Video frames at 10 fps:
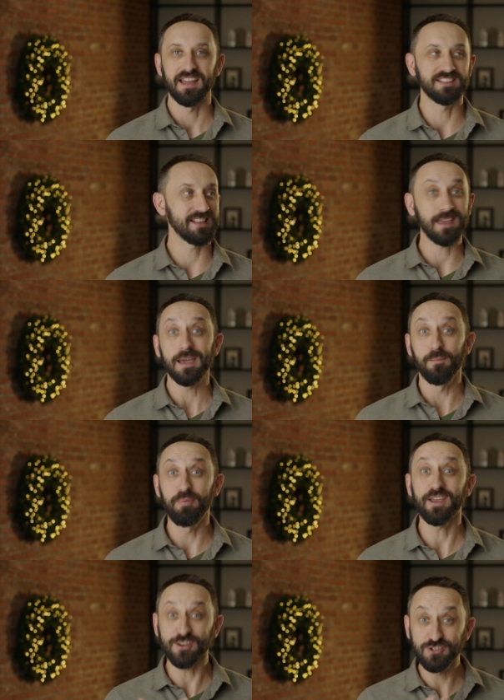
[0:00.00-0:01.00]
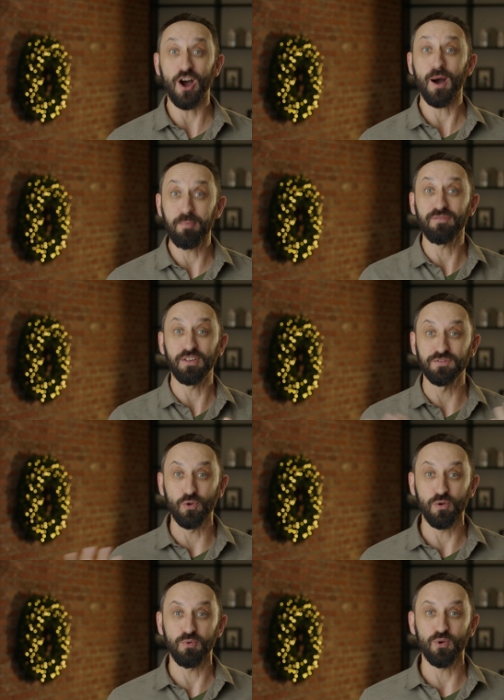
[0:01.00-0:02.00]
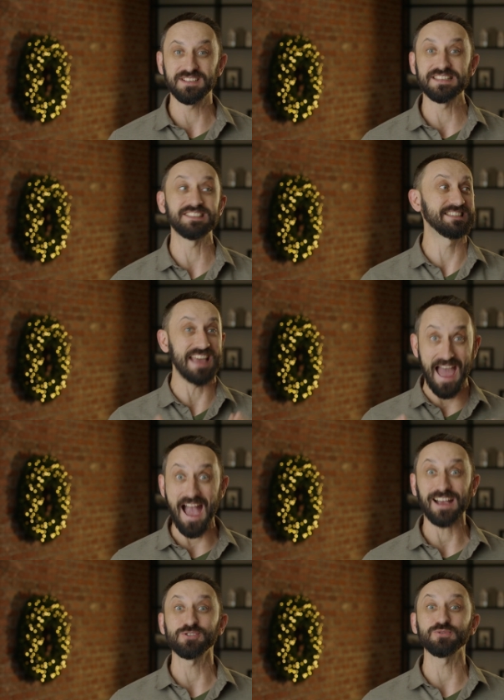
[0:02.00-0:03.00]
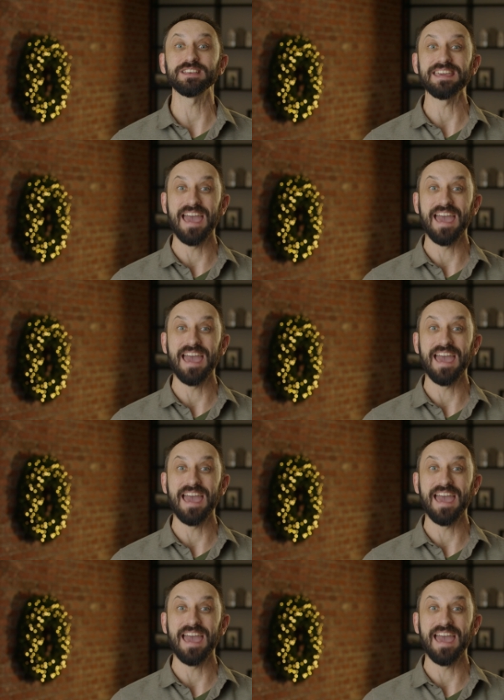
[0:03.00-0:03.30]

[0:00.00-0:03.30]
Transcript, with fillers: It's like, pick your jaw up off the floor, boys. This is actually